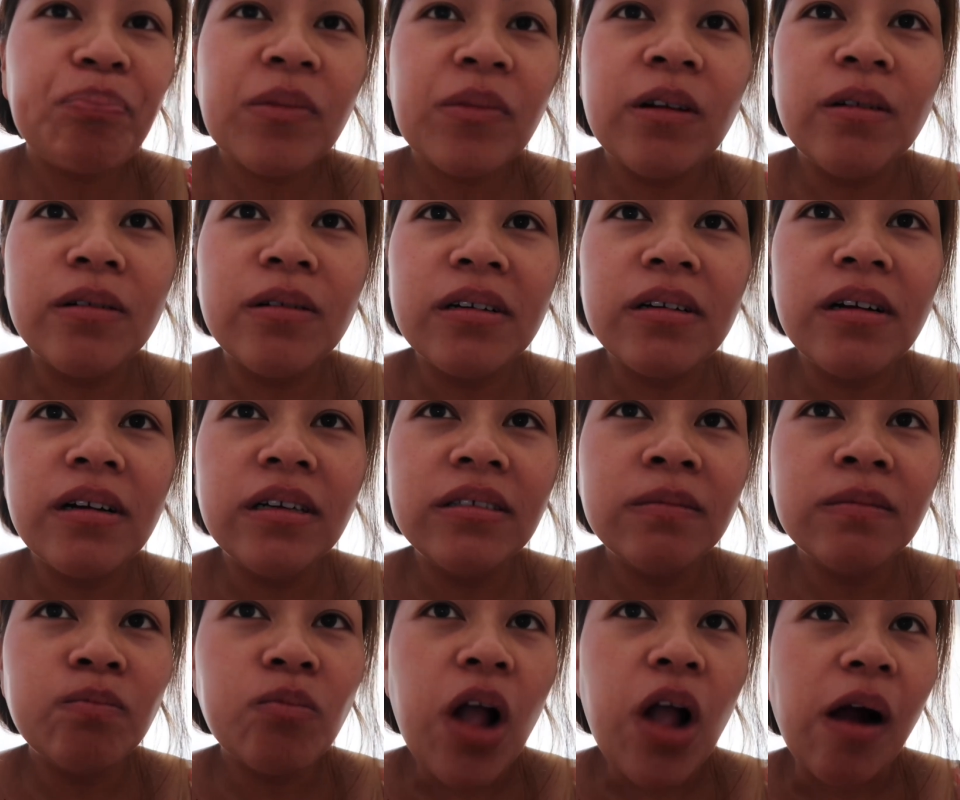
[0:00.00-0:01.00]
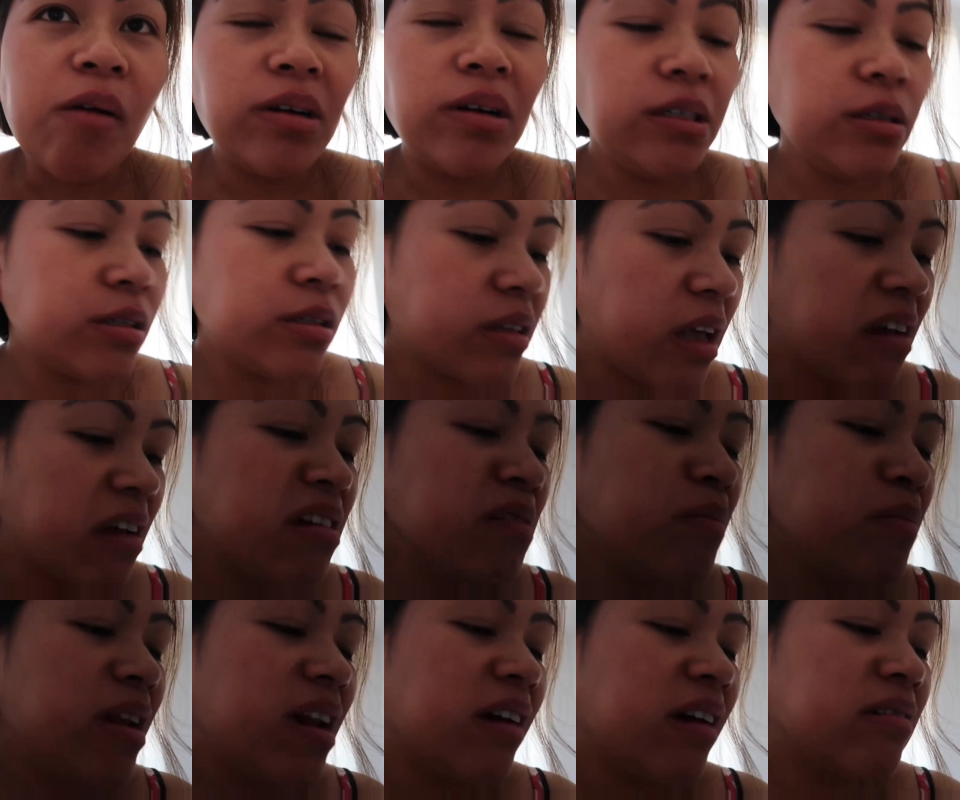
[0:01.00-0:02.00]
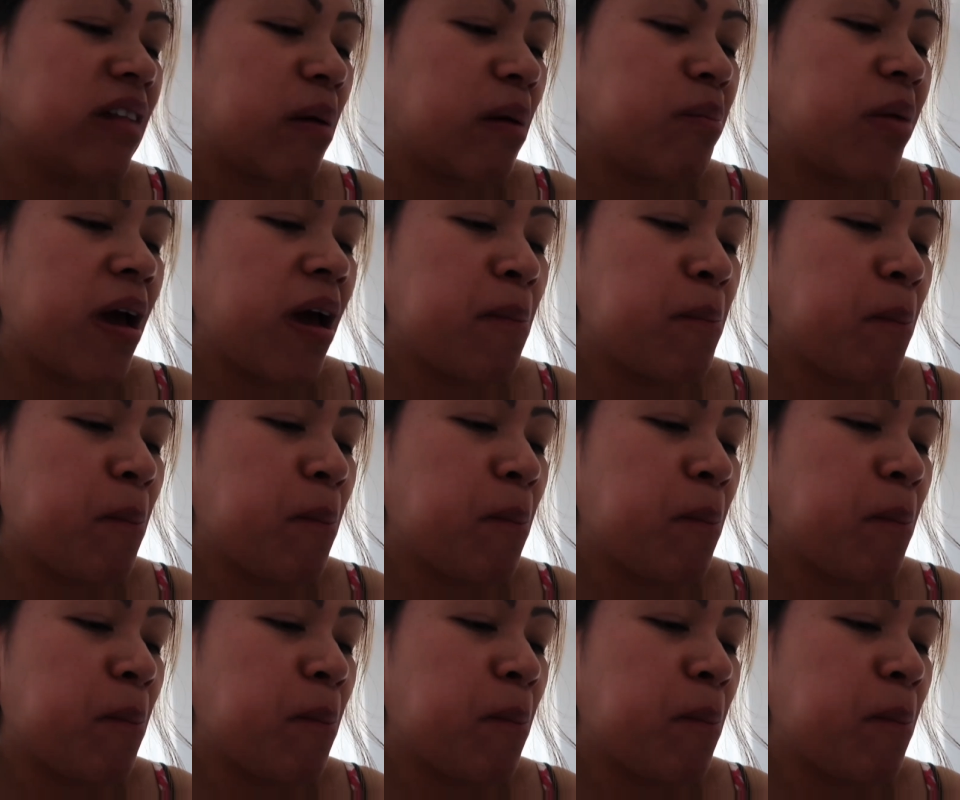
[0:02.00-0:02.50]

Sorry, guys. Why are you staring at me like that, babe?